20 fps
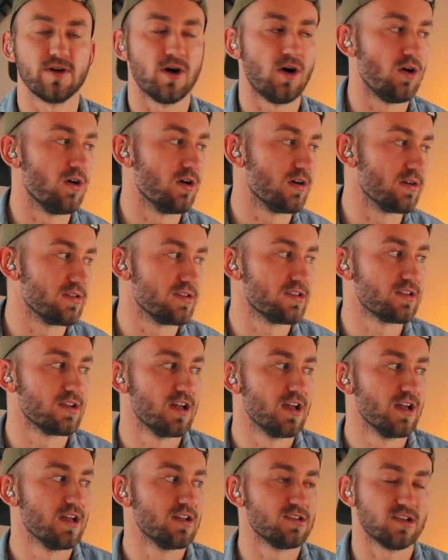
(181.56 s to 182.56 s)
horns,
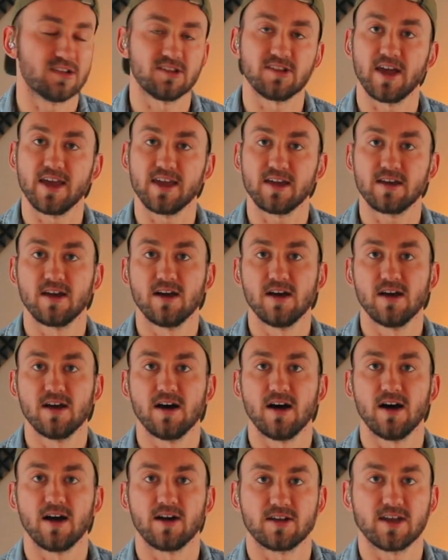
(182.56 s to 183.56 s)
just like
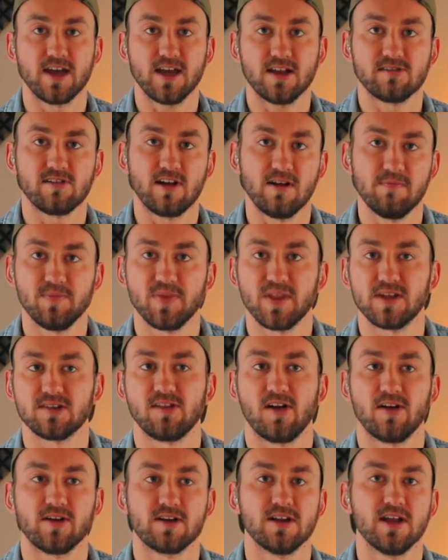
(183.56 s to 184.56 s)
our kick drum is
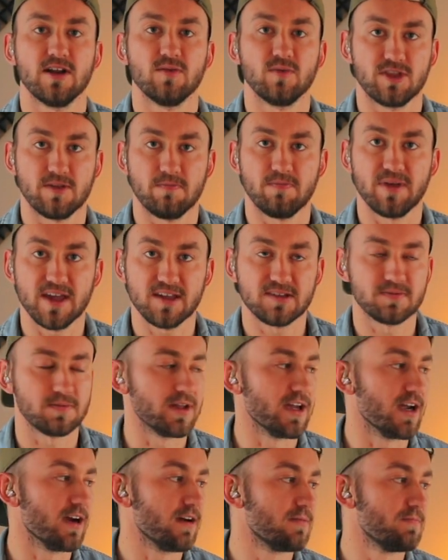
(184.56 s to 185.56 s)
locking in with the bass player.